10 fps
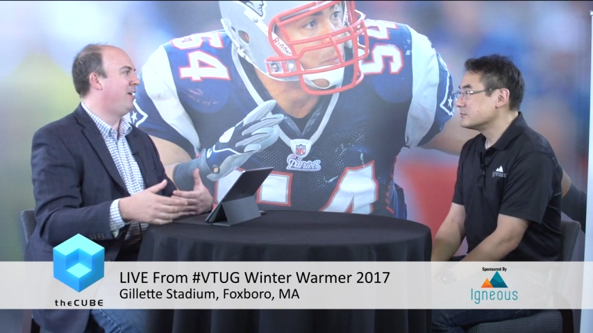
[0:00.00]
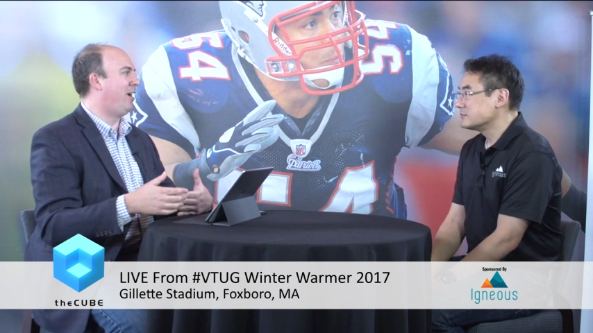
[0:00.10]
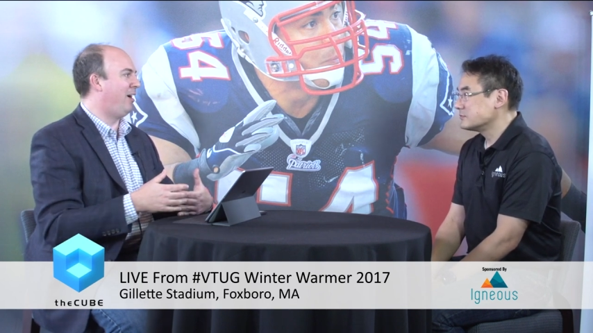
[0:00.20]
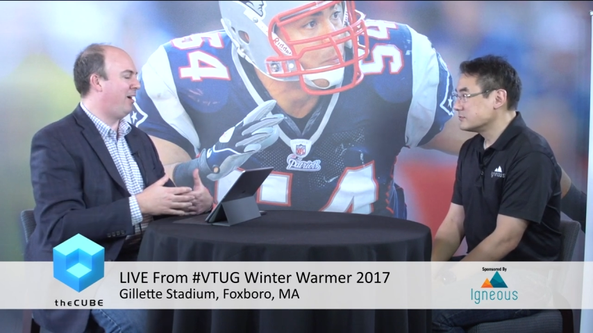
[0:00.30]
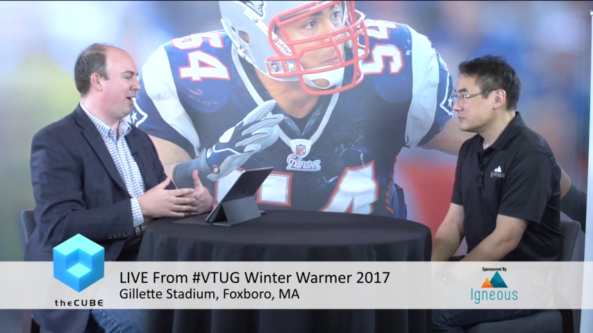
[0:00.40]

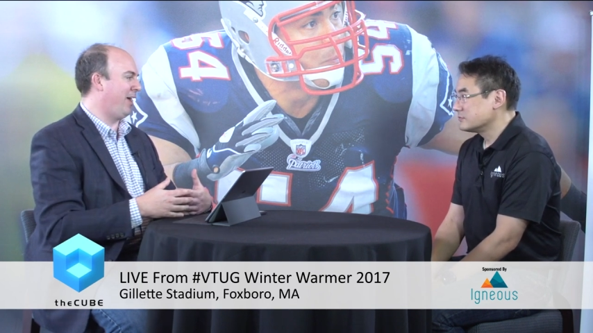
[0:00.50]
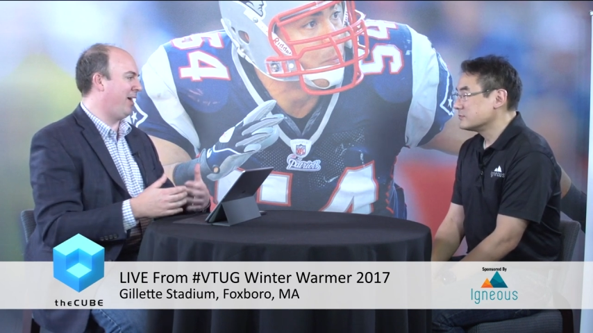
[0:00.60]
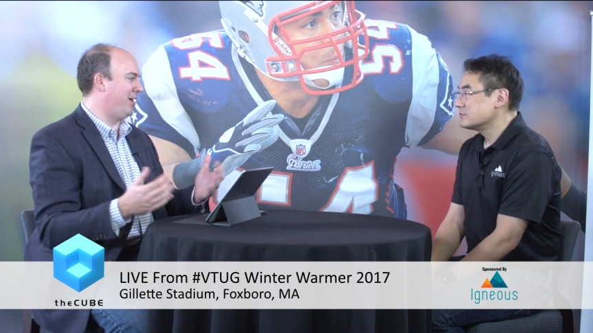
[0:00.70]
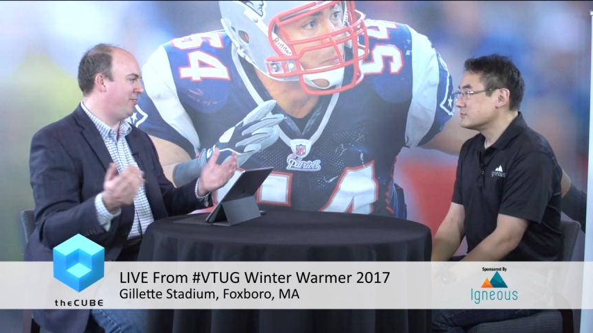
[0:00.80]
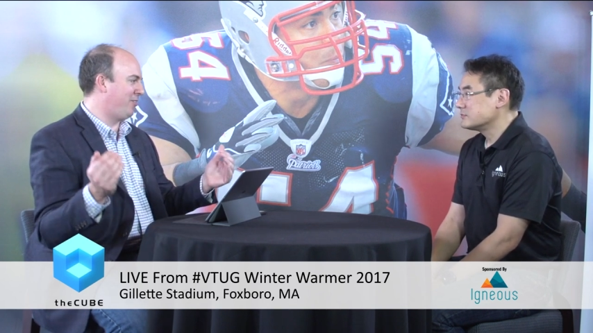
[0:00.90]
Speaker 1: uh,
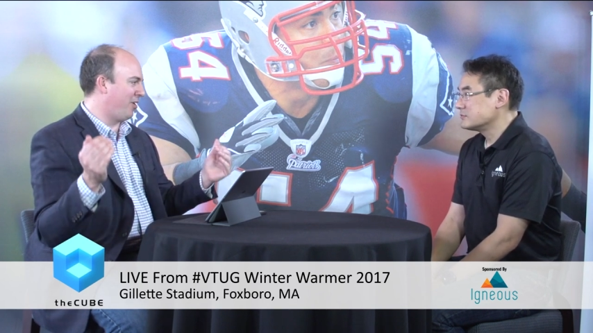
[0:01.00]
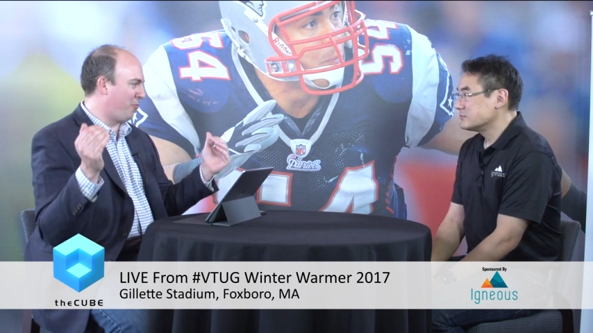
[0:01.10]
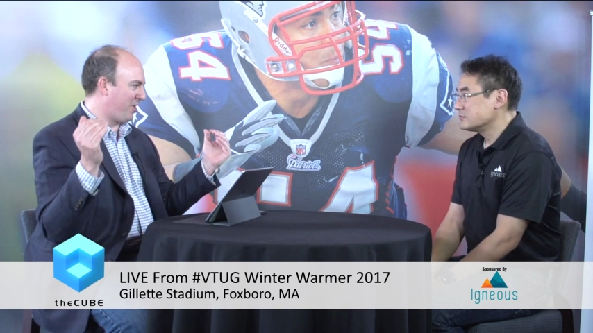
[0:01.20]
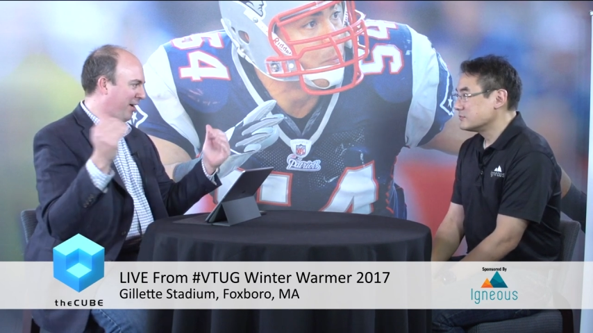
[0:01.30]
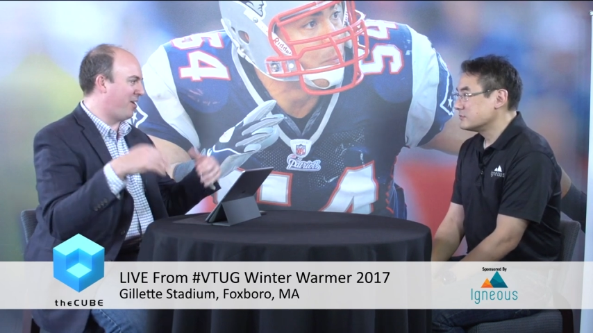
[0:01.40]
and, you know,
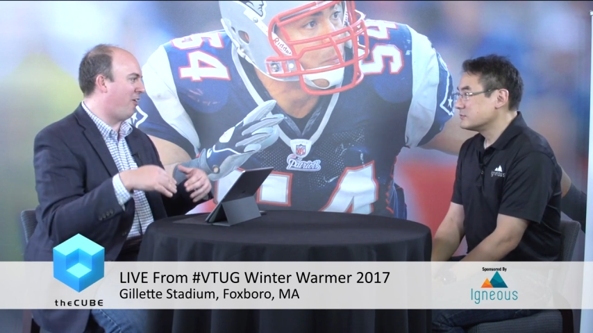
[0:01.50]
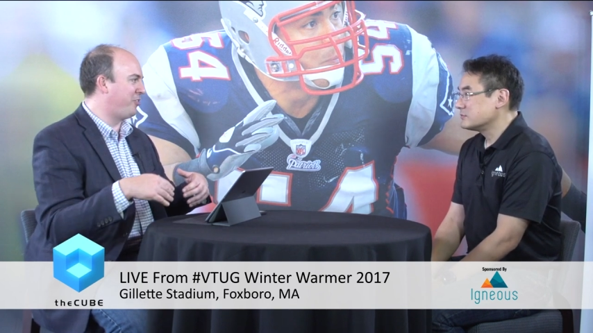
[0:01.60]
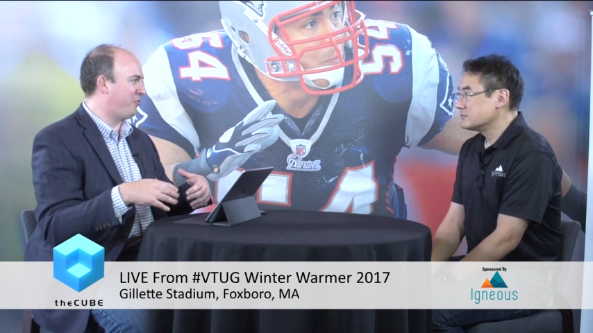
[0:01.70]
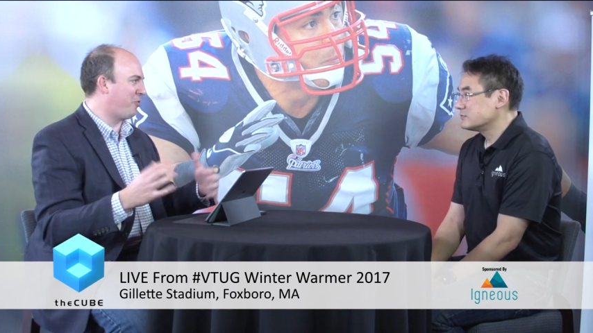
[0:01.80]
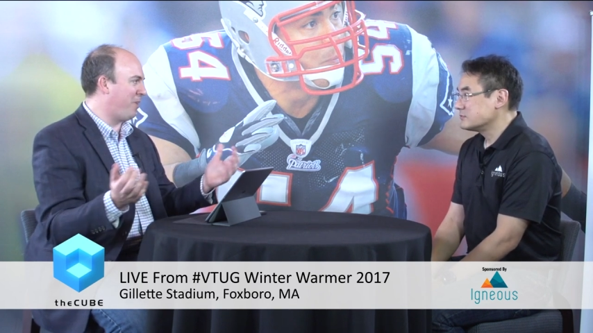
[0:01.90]

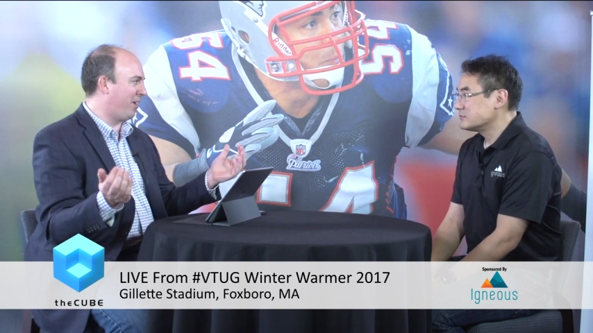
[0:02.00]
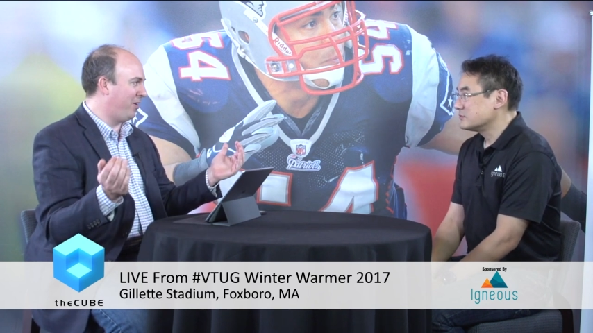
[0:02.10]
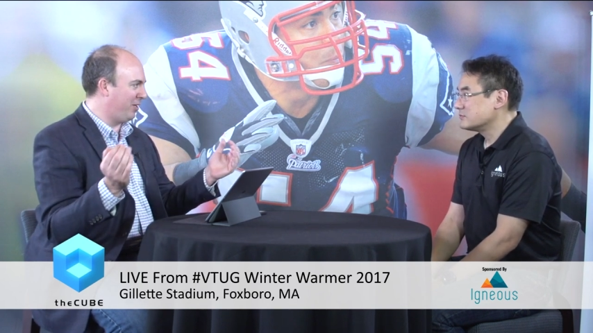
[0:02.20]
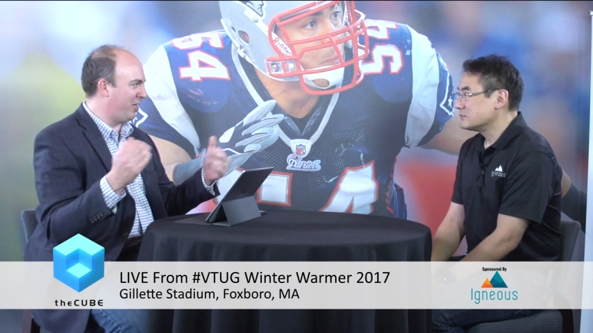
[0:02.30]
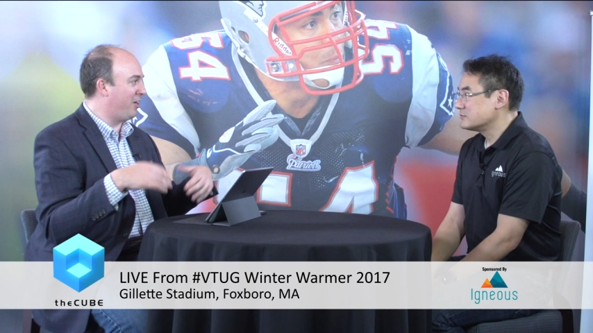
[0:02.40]
technologies are
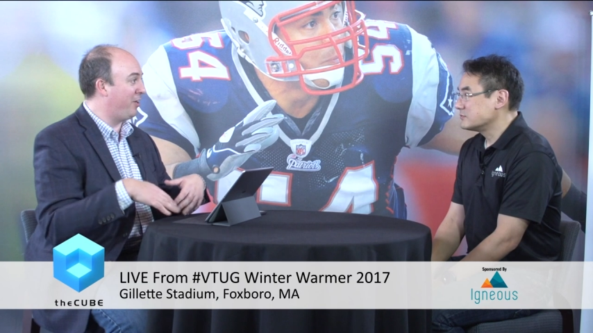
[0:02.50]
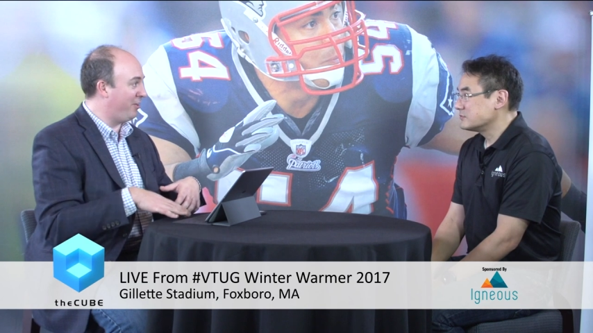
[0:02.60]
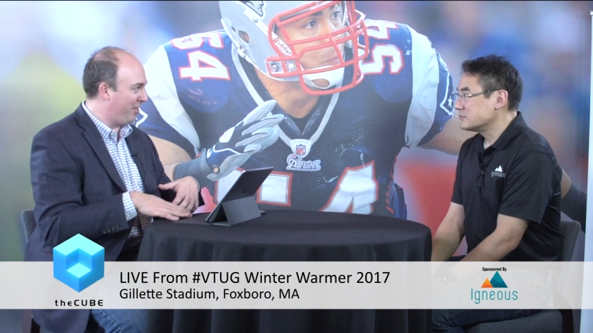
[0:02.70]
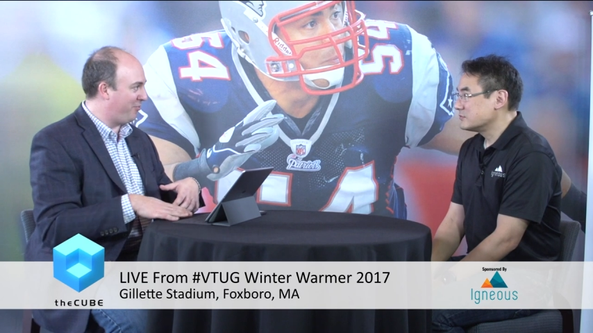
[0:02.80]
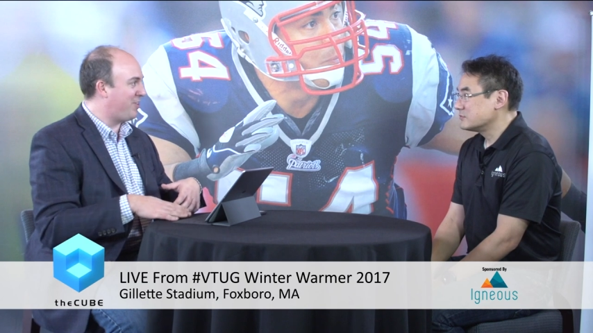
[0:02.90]
making, you know,
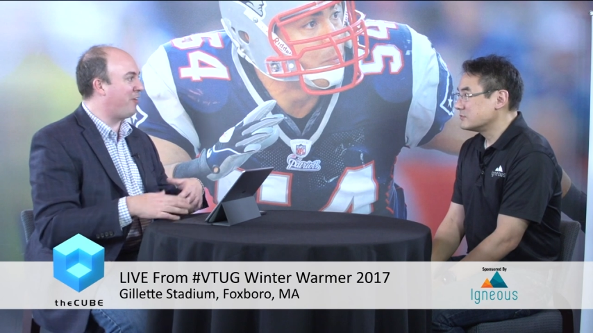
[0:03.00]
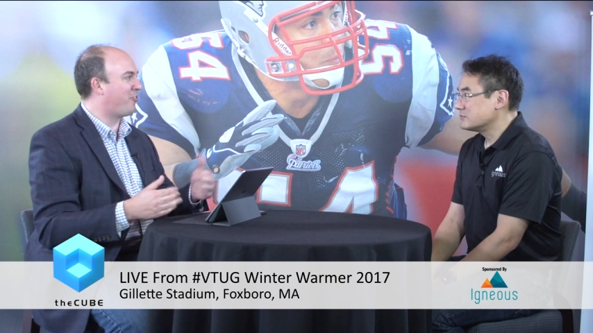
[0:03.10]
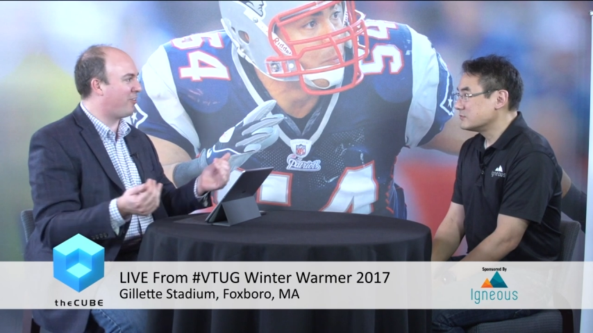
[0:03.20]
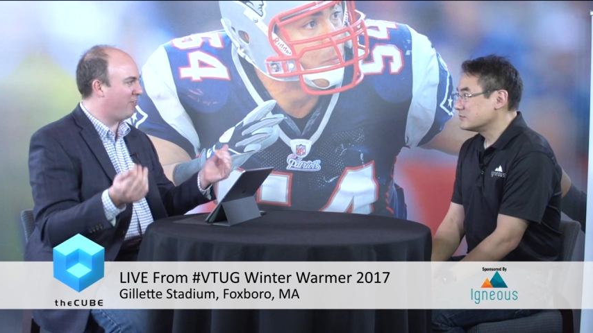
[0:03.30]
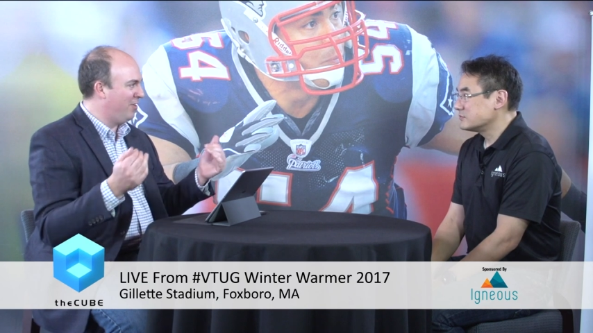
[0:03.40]
it, it's
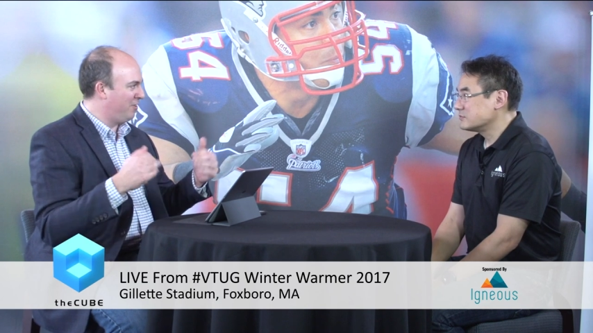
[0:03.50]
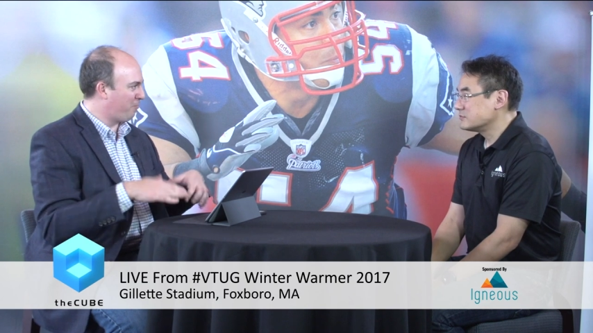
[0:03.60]
denser,